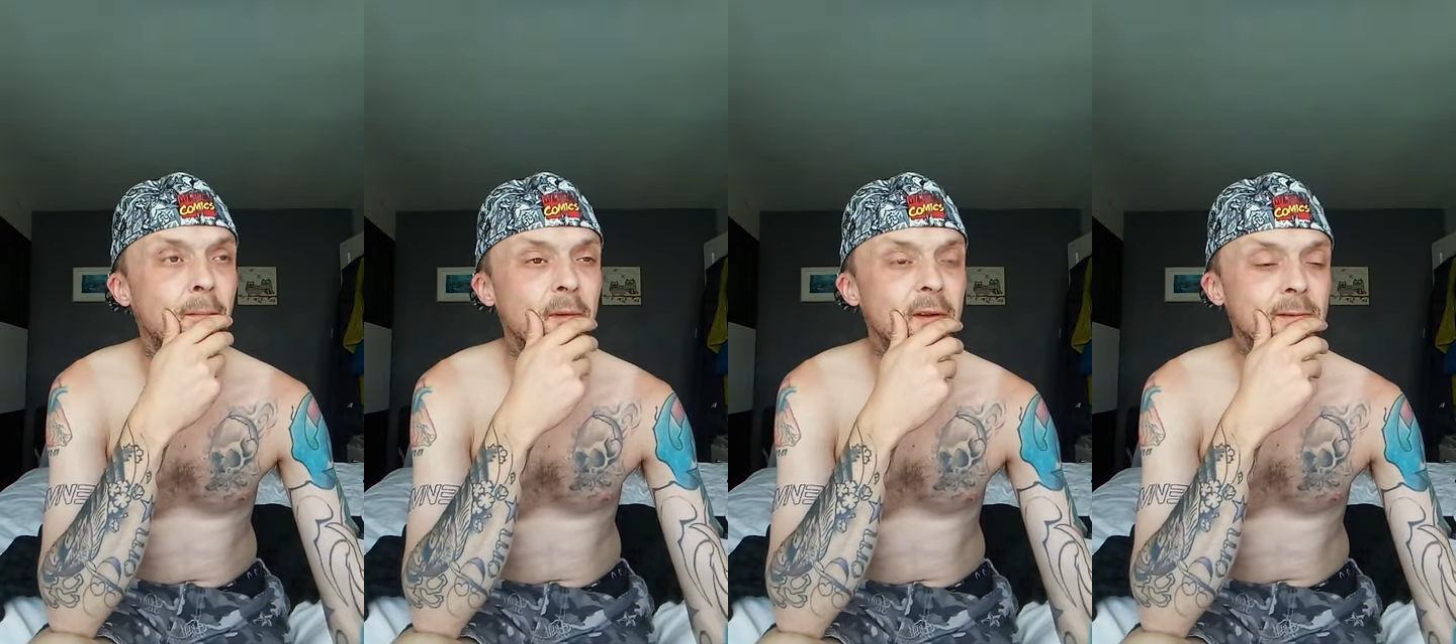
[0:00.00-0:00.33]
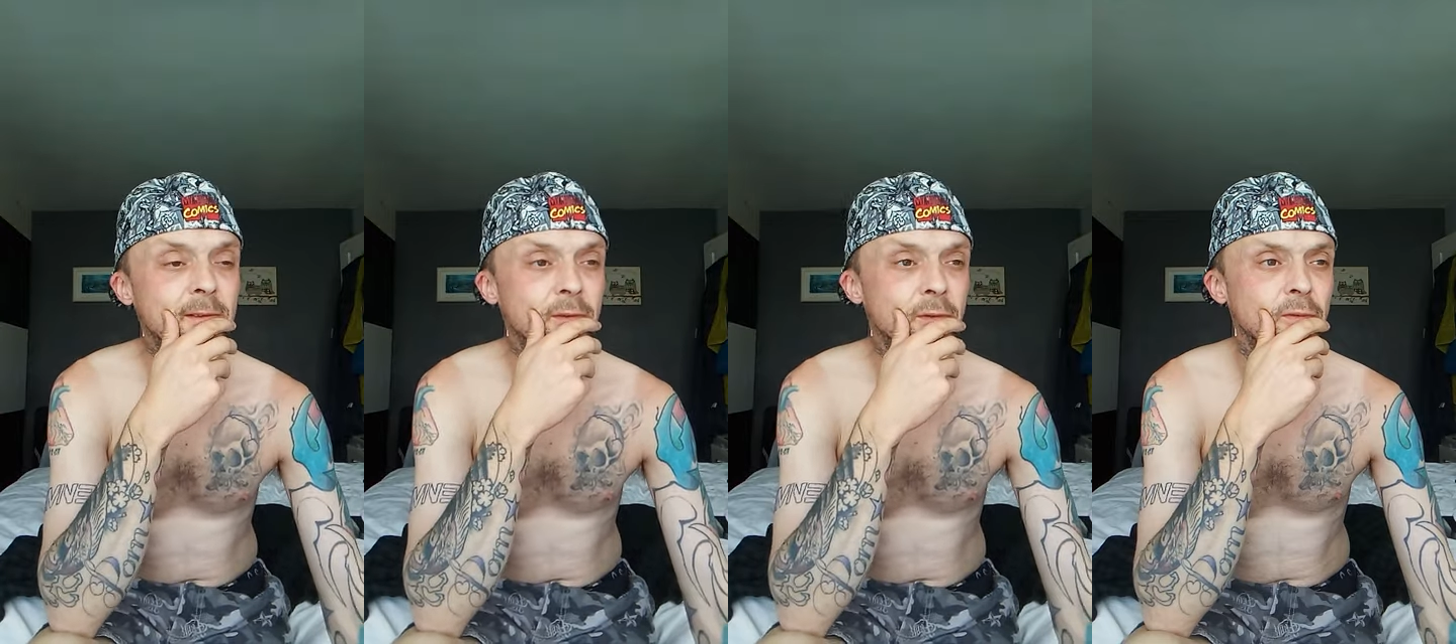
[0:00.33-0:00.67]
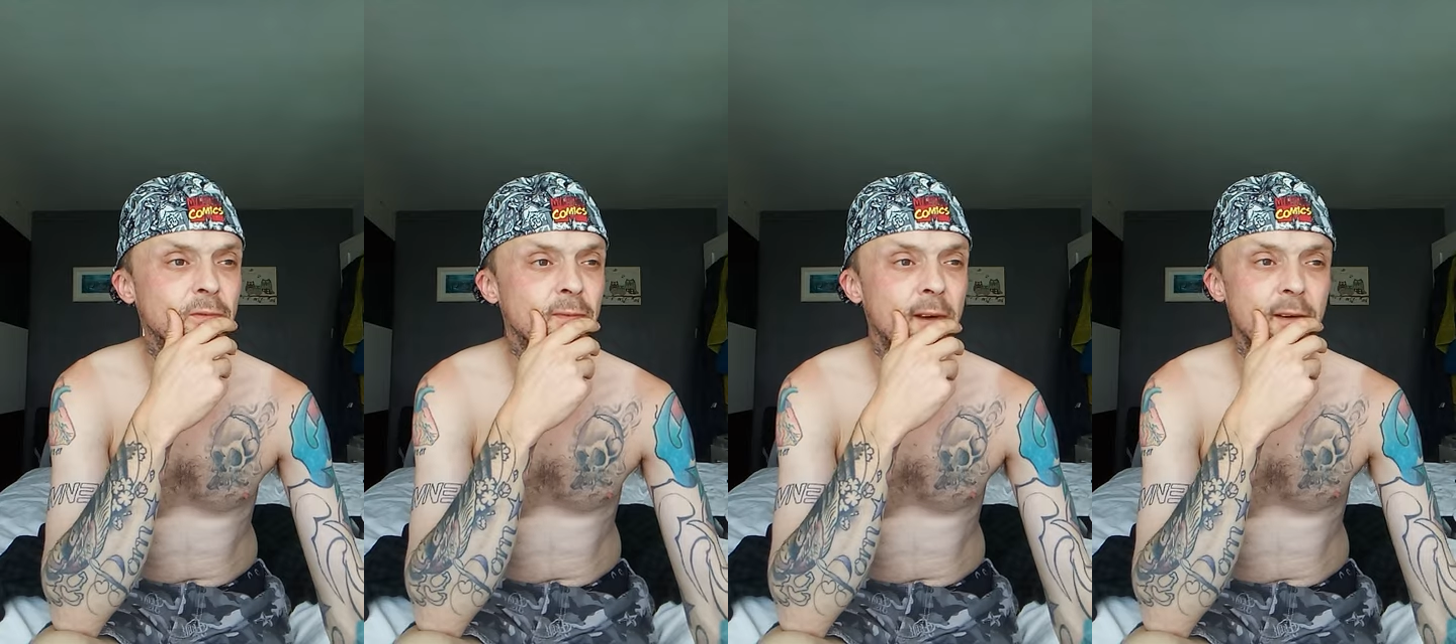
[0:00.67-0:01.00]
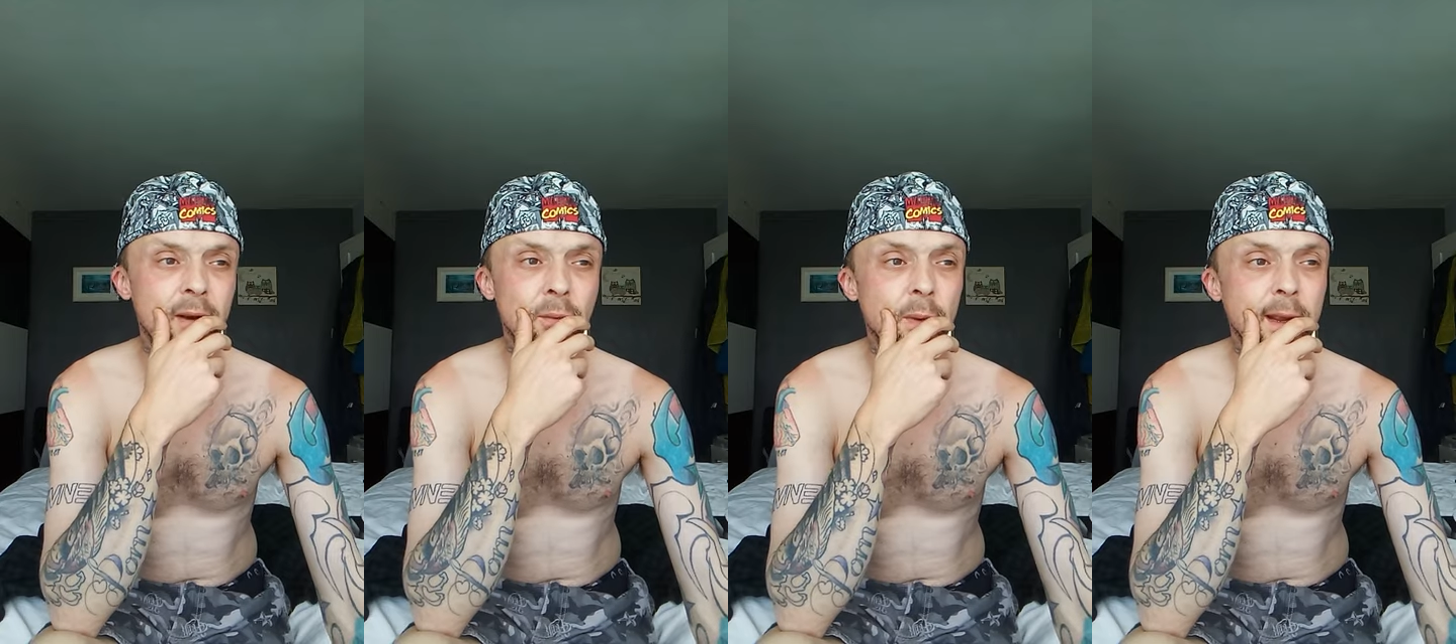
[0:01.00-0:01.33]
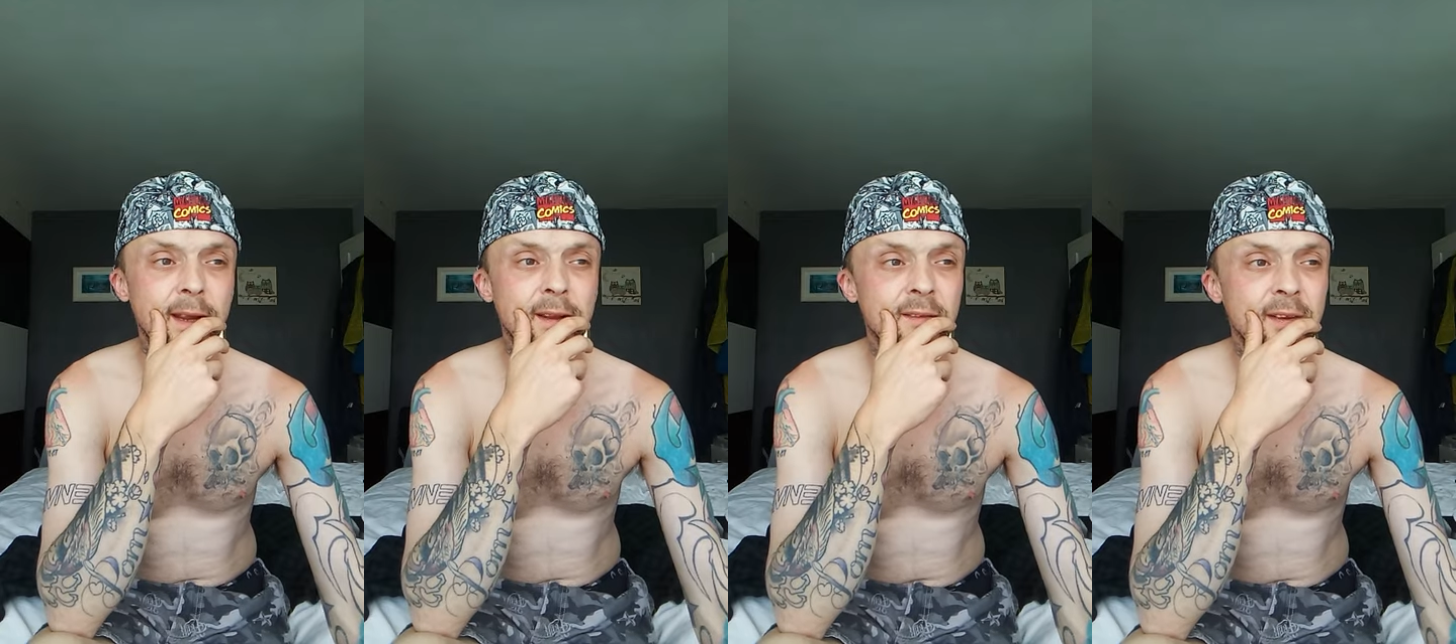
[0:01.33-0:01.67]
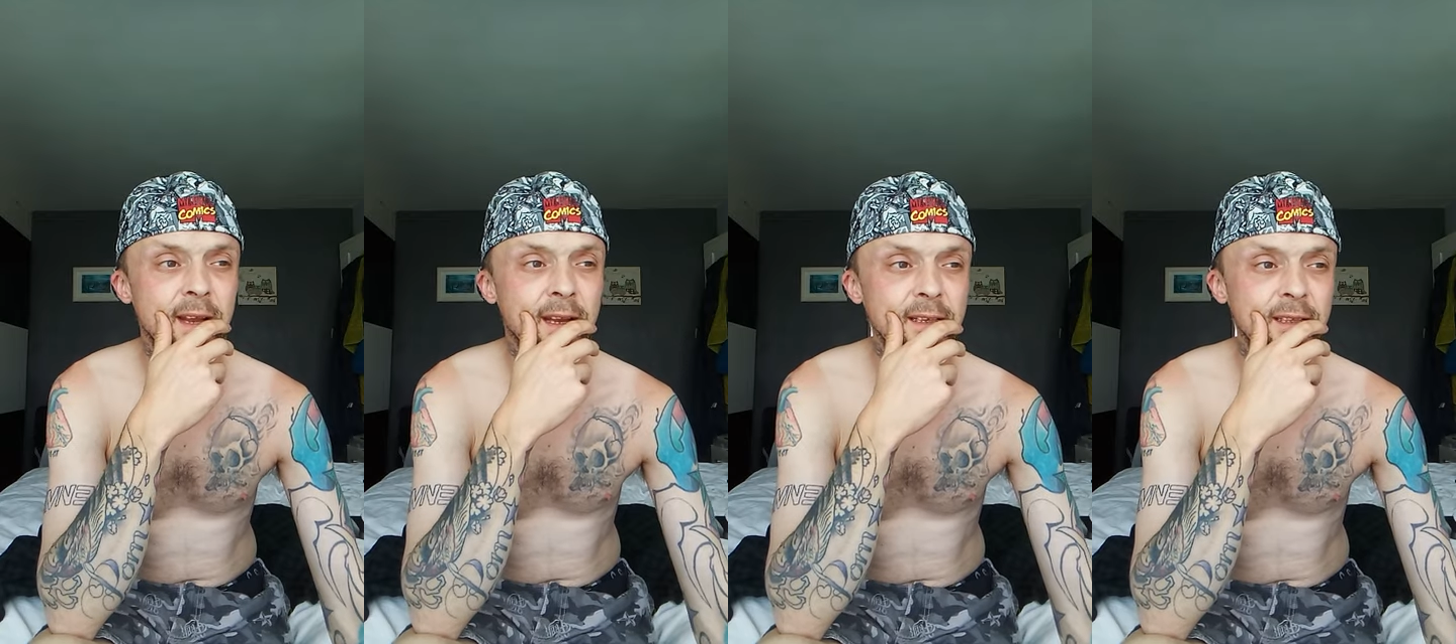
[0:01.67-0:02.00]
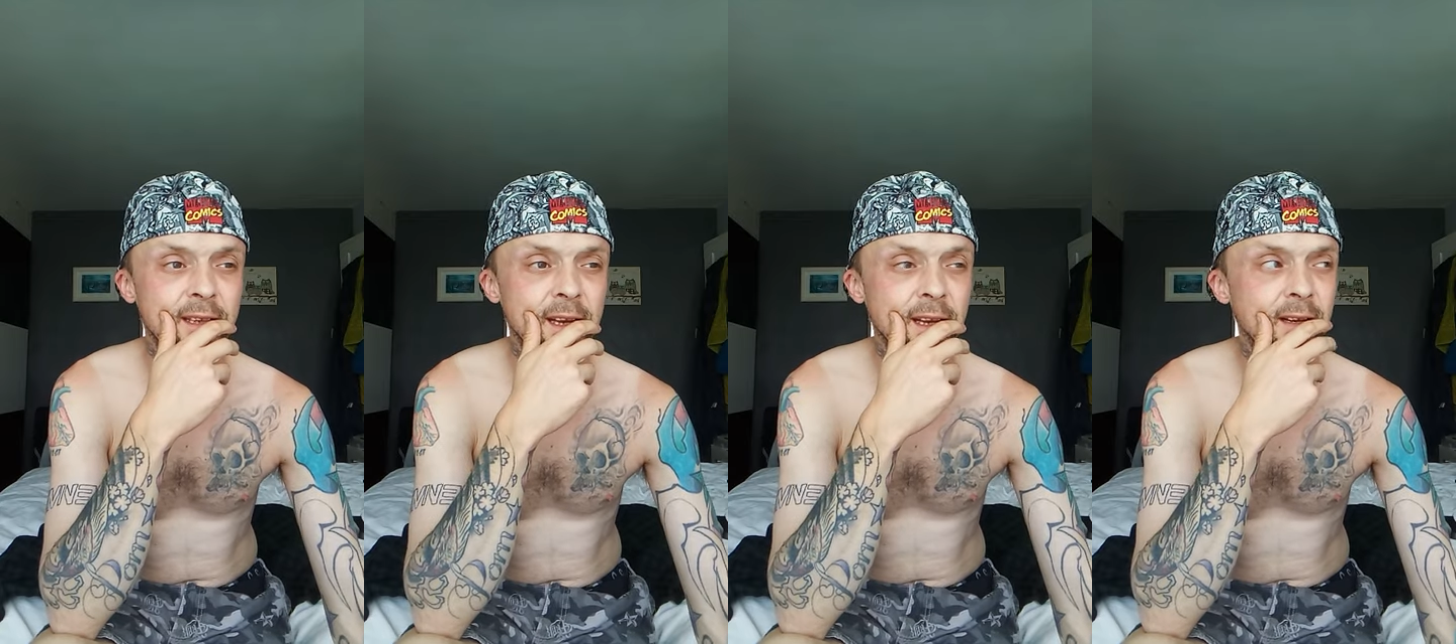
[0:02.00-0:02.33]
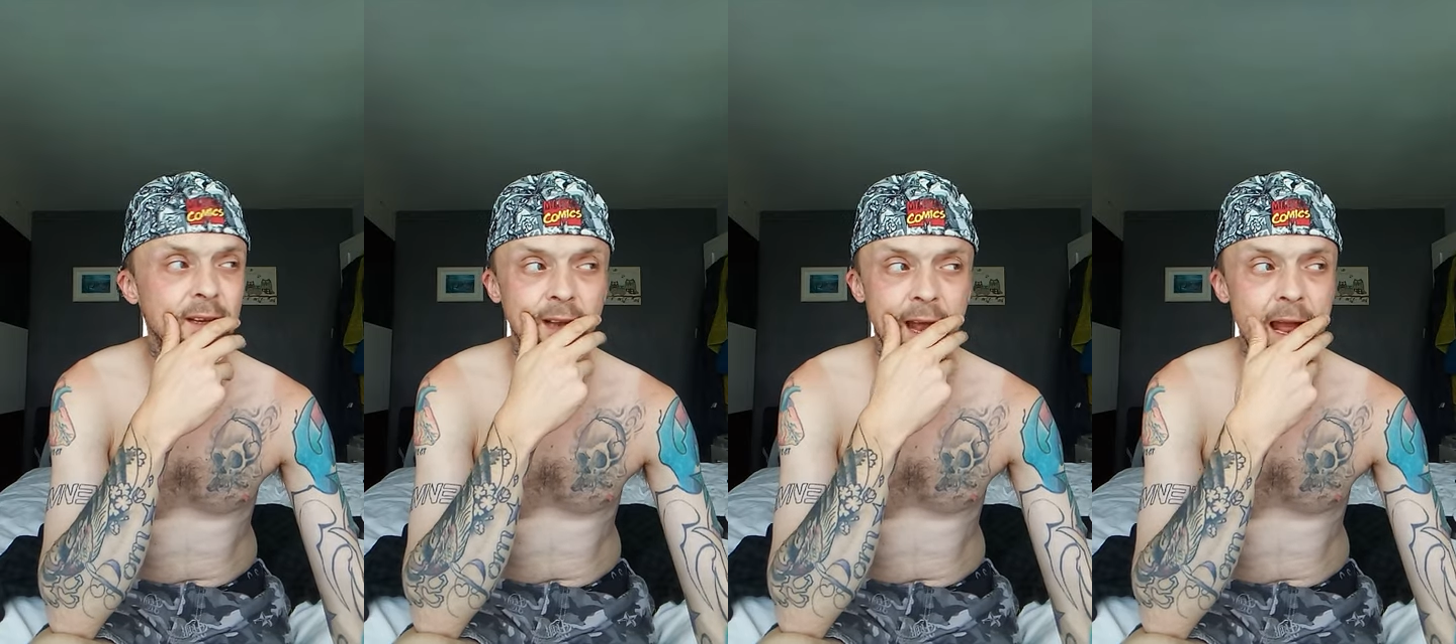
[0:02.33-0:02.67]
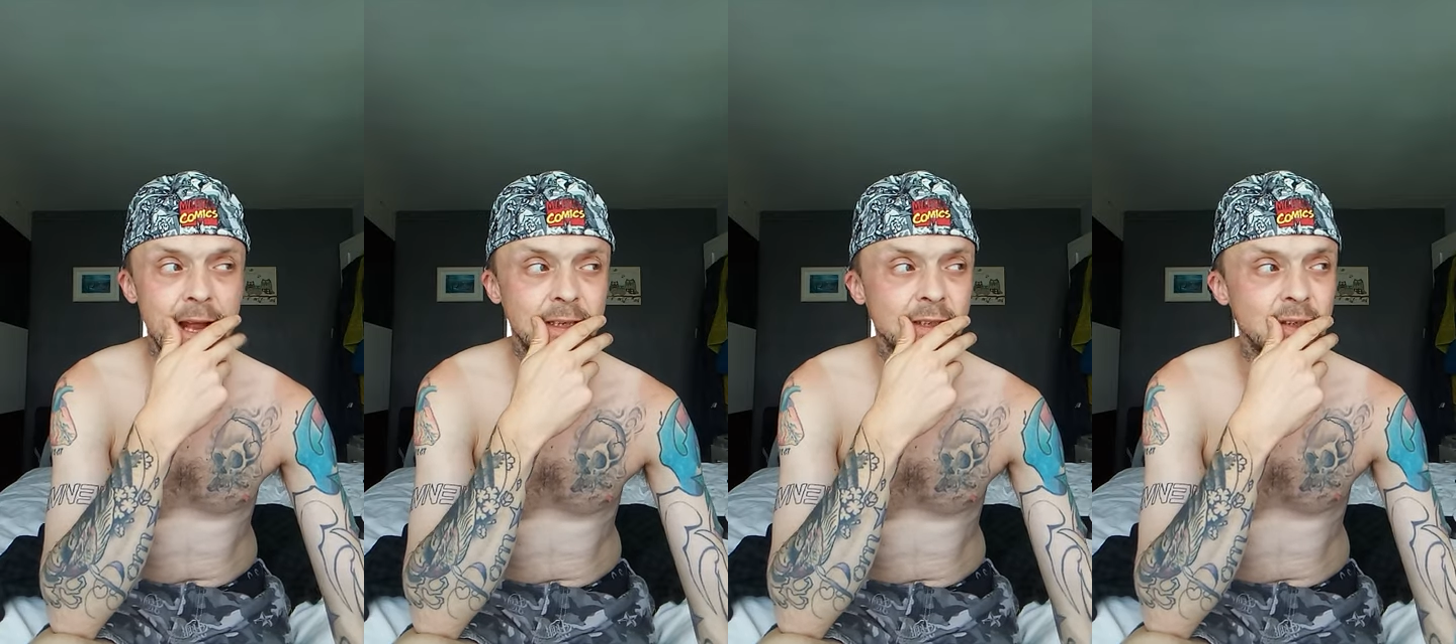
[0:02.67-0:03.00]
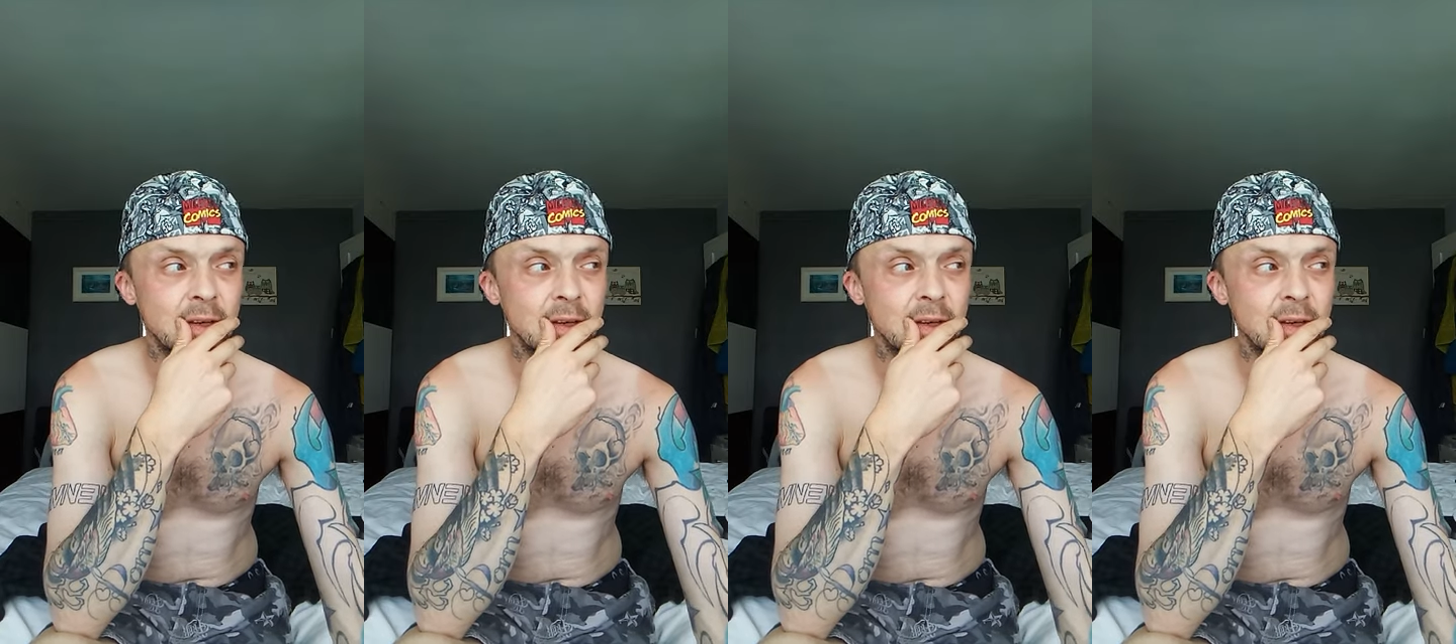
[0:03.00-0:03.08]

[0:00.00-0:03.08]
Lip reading: It was all very weak THC hash.